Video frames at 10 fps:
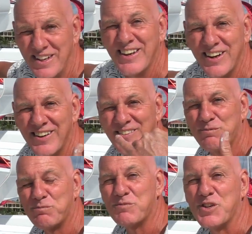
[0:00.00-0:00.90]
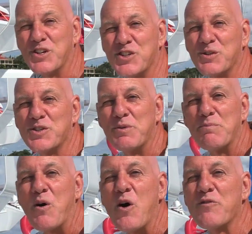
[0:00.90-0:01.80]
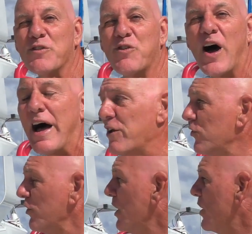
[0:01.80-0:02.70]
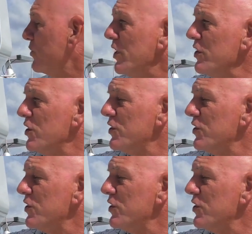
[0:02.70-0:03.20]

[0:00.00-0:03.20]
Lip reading: you know, to be perfect for us. So this